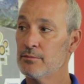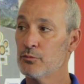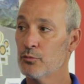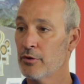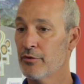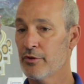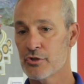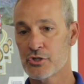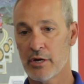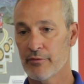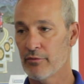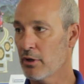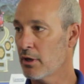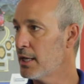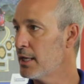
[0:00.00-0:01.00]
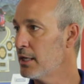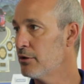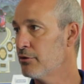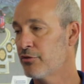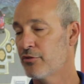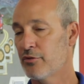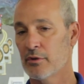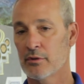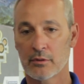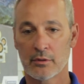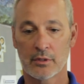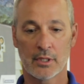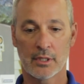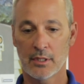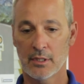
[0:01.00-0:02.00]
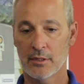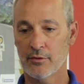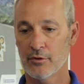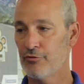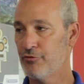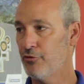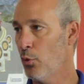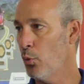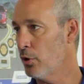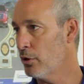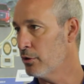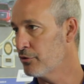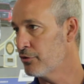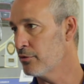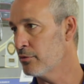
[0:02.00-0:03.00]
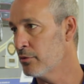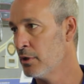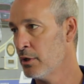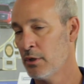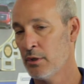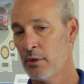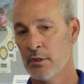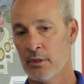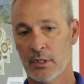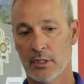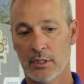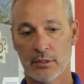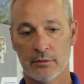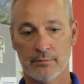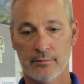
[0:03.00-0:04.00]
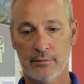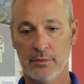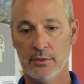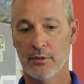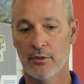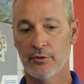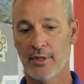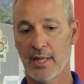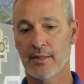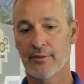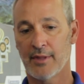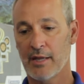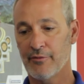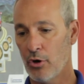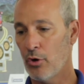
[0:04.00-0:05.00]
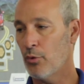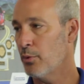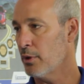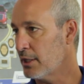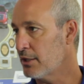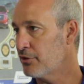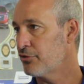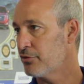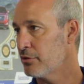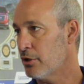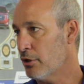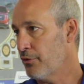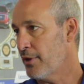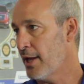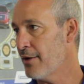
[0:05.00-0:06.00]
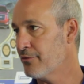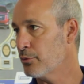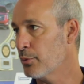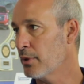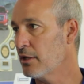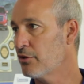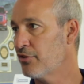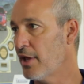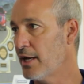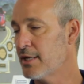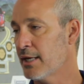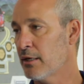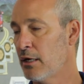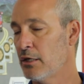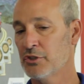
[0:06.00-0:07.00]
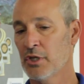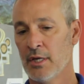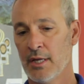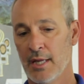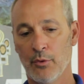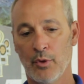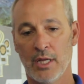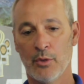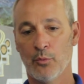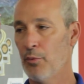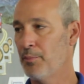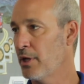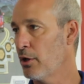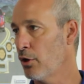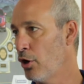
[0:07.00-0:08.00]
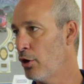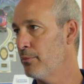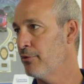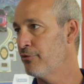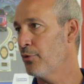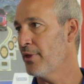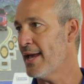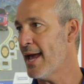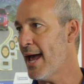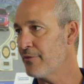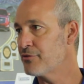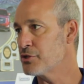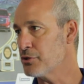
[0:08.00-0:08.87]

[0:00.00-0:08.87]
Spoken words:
Where the Chevrolets and the Fords and they've all released. They have to release that technology. It won't be long before they have